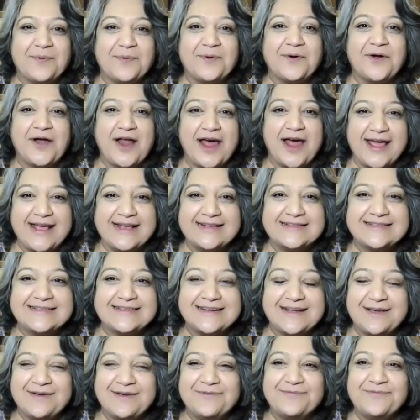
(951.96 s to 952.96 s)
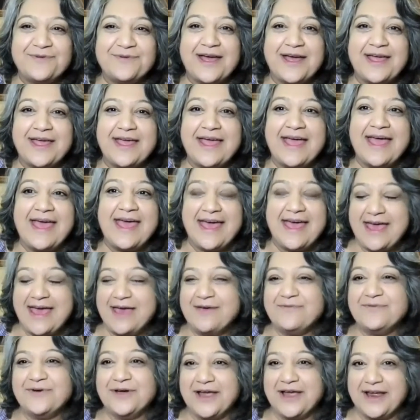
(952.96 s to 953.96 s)
surprised if I
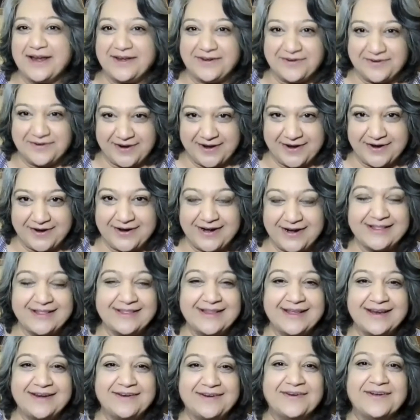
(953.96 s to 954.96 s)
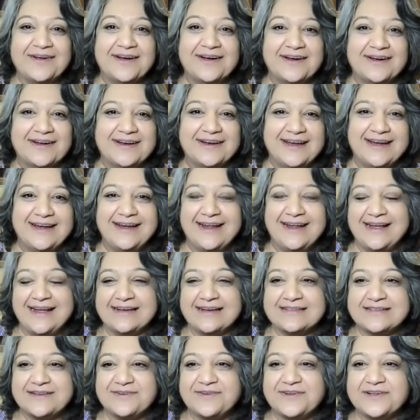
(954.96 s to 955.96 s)
ever get triggered, and they really take
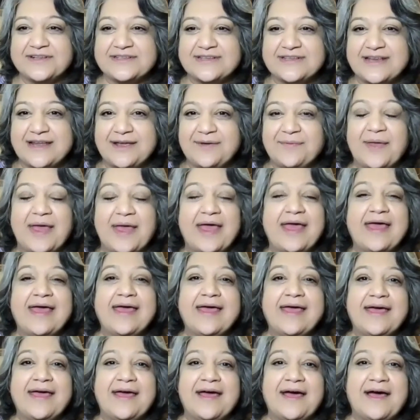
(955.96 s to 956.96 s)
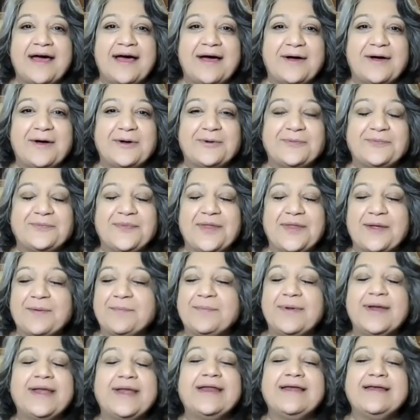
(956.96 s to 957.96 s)
it seriously.
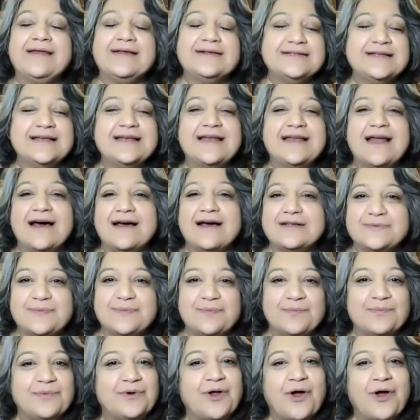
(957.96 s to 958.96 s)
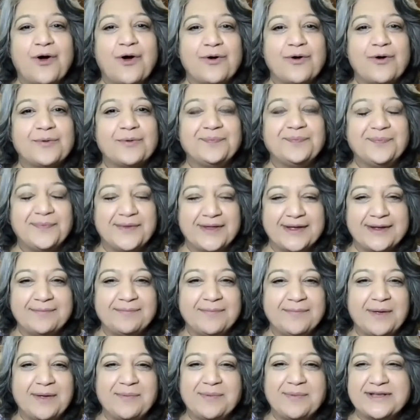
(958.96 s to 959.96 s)
But it doesn't last long.
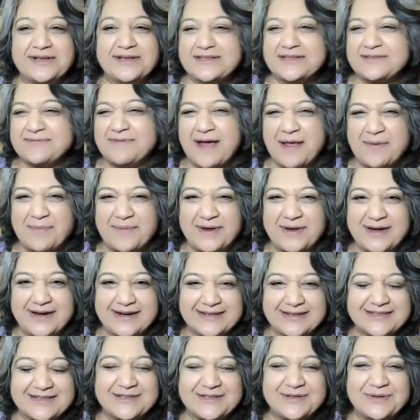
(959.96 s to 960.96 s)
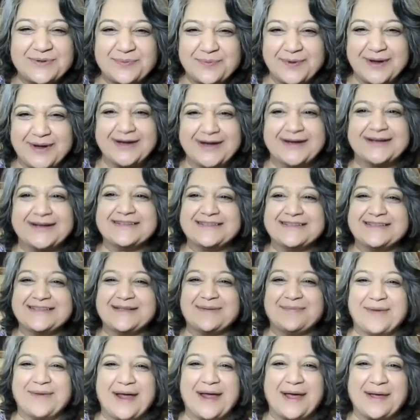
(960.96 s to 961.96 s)
Maybe just 5 minutes, 2 minutes
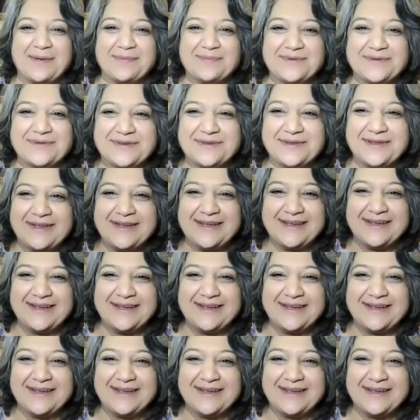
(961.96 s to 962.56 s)
sometimes.